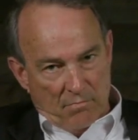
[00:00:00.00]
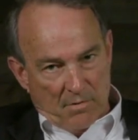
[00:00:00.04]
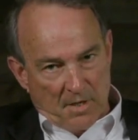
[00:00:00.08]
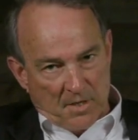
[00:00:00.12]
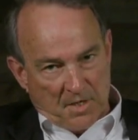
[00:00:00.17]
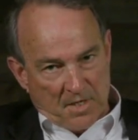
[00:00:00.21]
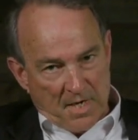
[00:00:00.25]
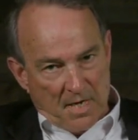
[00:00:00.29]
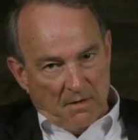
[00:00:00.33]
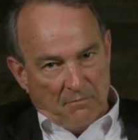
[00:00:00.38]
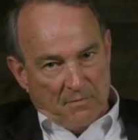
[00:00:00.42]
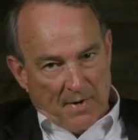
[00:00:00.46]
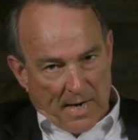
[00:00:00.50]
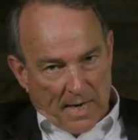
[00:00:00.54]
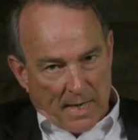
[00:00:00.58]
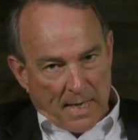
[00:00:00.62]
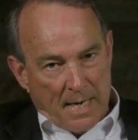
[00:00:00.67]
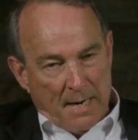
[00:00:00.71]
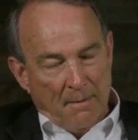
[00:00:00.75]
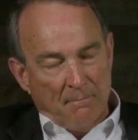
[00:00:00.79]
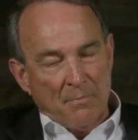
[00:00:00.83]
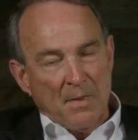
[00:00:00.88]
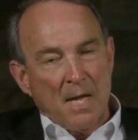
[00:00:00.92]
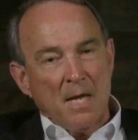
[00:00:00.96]
this
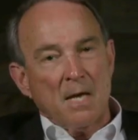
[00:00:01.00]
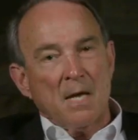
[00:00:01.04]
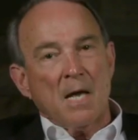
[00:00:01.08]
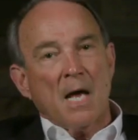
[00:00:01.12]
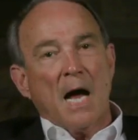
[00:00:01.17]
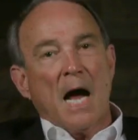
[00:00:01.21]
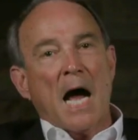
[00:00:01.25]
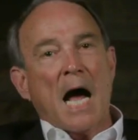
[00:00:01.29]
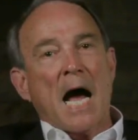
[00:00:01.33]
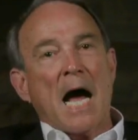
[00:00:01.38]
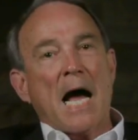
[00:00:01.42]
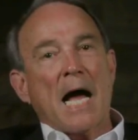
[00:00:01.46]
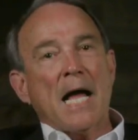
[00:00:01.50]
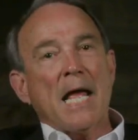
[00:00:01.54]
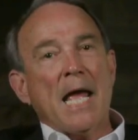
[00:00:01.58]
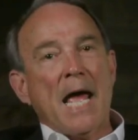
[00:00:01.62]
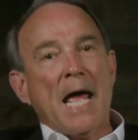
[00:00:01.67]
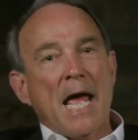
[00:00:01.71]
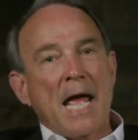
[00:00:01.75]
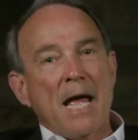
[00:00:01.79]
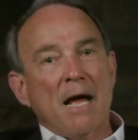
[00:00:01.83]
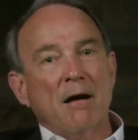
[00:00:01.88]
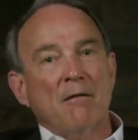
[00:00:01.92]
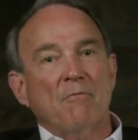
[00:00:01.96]
evening, I
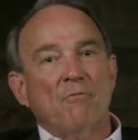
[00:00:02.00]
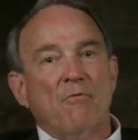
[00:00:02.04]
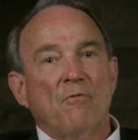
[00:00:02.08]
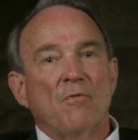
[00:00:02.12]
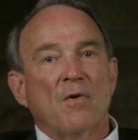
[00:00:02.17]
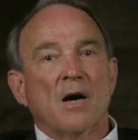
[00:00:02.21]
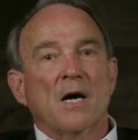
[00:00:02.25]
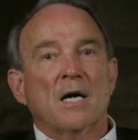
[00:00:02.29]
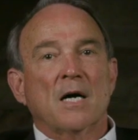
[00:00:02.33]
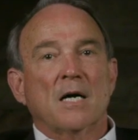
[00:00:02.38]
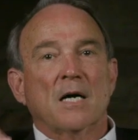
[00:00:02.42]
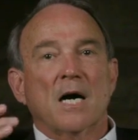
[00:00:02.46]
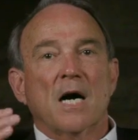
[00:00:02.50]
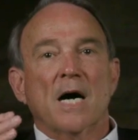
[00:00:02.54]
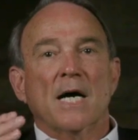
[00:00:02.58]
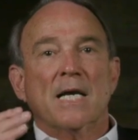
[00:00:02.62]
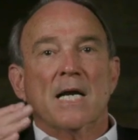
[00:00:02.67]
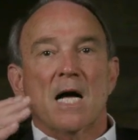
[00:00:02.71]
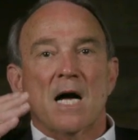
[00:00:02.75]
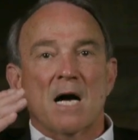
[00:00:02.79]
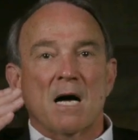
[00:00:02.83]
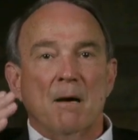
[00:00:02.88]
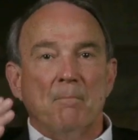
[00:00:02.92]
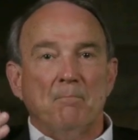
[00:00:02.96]
have uh,
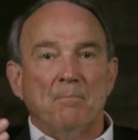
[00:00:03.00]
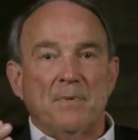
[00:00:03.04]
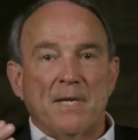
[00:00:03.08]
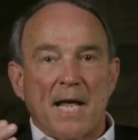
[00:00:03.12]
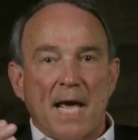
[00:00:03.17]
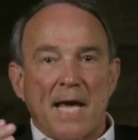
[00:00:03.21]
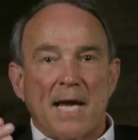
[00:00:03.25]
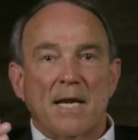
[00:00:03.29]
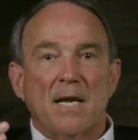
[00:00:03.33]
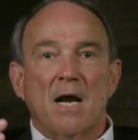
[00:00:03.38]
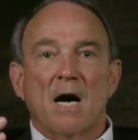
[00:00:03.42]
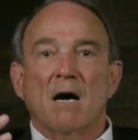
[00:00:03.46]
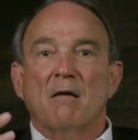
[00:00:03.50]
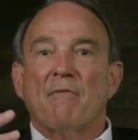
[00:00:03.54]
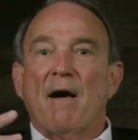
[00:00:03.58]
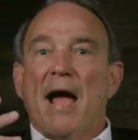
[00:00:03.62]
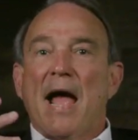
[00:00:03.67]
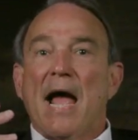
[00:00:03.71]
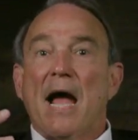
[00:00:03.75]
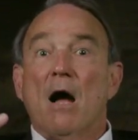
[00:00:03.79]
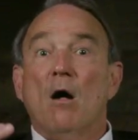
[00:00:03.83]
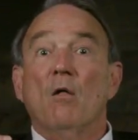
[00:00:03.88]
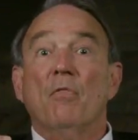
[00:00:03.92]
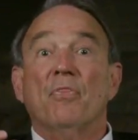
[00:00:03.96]
an update of
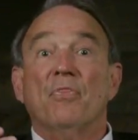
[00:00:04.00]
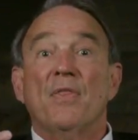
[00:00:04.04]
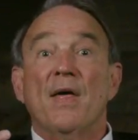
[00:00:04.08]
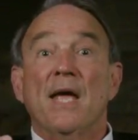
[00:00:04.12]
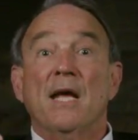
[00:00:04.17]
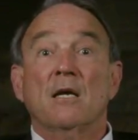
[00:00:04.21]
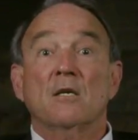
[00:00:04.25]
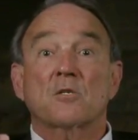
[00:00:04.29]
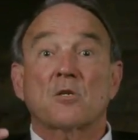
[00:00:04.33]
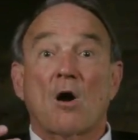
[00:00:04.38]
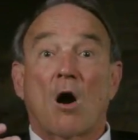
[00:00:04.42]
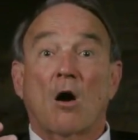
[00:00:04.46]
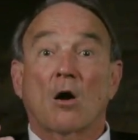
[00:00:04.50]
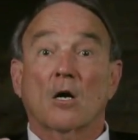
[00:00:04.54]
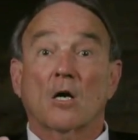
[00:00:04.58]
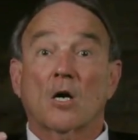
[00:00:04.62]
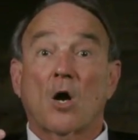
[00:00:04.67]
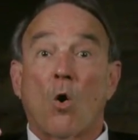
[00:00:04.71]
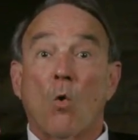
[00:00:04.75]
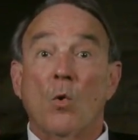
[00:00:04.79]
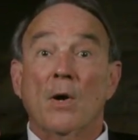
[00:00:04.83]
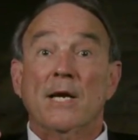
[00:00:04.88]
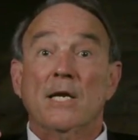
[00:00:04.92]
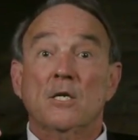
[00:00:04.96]
how things are
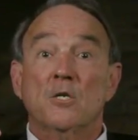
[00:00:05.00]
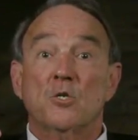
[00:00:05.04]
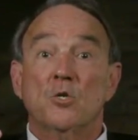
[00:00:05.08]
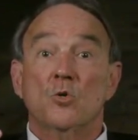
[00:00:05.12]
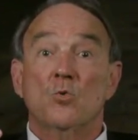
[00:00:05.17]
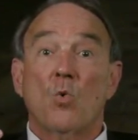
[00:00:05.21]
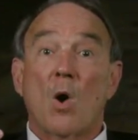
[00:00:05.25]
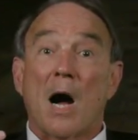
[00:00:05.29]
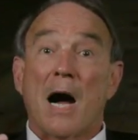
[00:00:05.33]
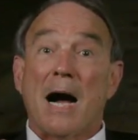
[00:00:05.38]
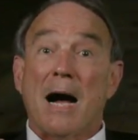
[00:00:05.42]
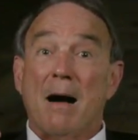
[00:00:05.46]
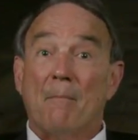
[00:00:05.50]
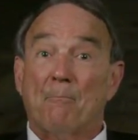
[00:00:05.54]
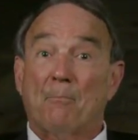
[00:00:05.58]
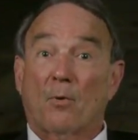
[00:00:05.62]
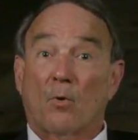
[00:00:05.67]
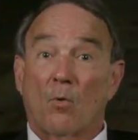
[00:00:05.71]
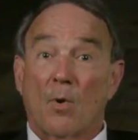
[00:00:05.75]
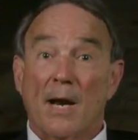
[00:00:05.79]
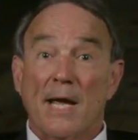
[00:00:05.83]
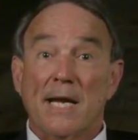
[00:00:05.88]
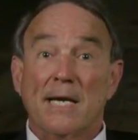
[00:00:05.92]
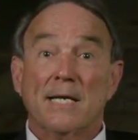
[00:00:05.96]
going to
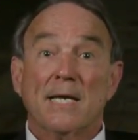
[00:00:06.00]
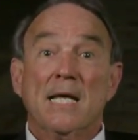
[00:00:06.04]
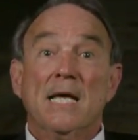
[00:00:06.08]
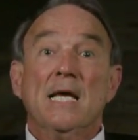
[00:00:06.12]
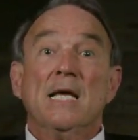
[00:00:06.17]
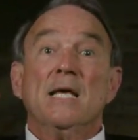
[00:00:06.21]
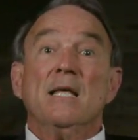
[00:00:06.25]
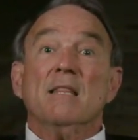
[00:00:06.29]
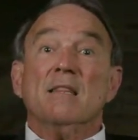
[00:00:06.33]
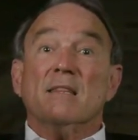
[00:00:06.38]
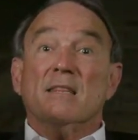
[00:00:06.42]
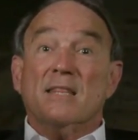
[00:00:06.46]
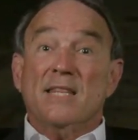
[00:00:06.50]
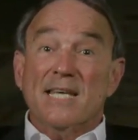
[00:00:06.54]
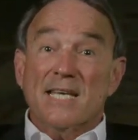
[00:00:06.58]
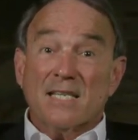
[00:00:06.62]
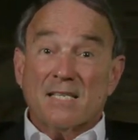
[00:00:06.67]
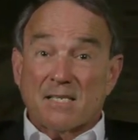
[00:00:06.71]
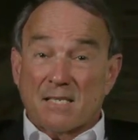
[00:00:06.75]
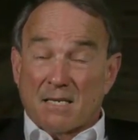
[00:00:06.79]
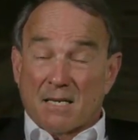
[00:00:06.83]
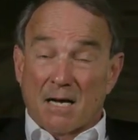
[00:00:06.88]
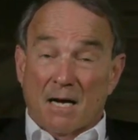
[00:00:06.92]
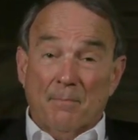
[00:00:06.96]
operate
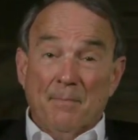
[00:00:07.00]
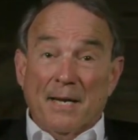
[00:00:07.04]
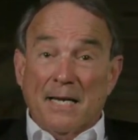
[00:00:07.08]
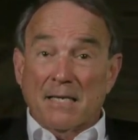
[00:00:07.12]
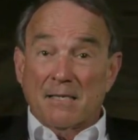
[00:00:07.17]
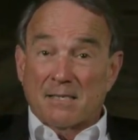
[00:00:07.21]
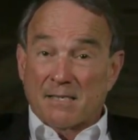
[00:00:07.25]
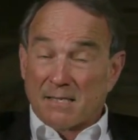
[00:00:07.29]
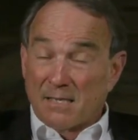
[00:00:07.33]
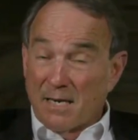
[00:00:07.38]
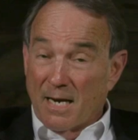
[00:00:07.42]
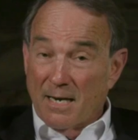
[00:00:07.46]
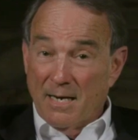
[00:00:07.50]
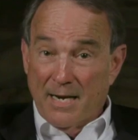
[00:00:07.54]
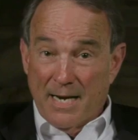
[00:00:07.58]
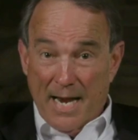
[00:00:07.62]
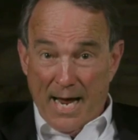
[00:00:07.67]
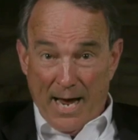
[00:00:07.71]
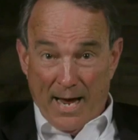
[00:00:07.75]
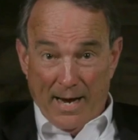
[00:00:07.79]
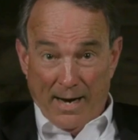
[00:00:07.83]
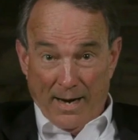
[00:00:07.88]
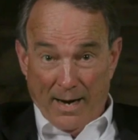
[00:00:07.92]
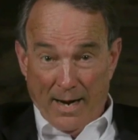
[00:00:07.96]
this coming
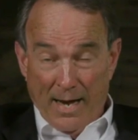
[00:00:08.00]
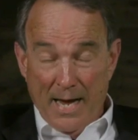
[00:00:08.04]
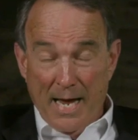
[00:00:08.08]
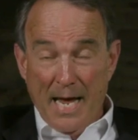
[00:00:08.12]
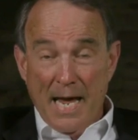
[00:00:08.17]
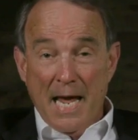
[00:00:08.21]
Sunday.